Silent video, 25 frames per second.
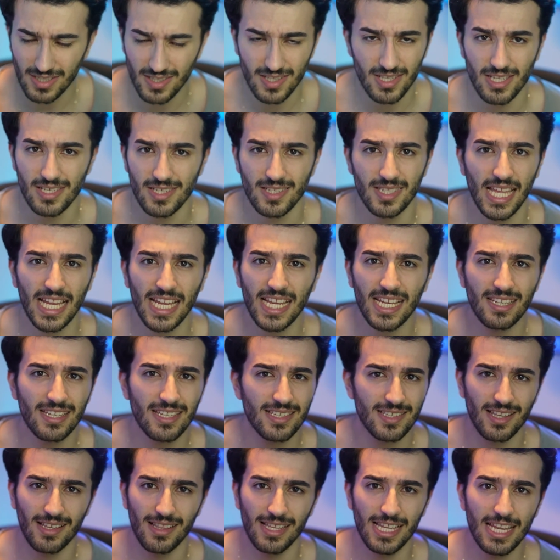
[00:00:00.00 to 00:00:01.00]
Is he staying?
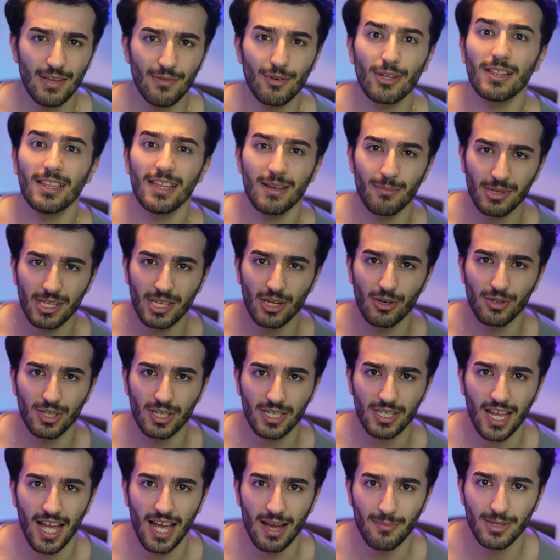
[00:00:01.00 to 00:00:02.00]
Is he leaving? Let me know in
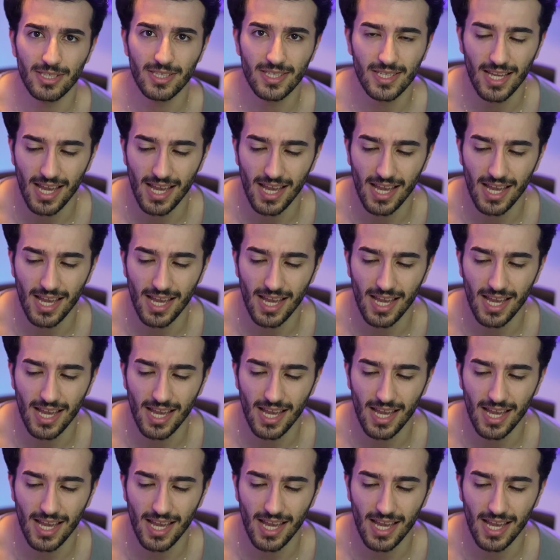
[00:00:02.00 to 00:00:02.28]
the comments,